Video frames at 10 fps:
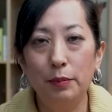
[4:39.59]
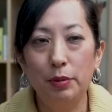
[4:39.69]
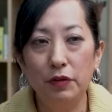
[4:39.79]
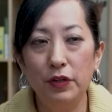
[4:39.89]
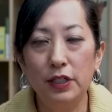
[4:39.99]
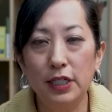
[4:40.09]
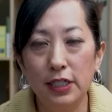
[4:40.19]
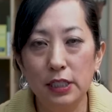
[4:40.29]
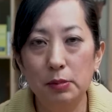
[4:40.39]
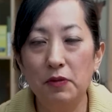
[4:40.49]
PV
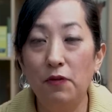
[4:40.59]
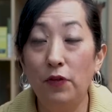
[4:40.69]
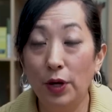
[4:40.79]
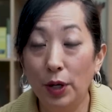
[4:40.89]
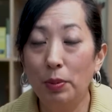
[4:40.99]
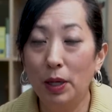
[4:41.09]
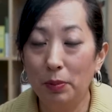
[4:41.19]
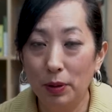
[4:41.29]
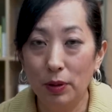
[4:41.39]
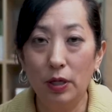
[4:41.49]
tends to be very popular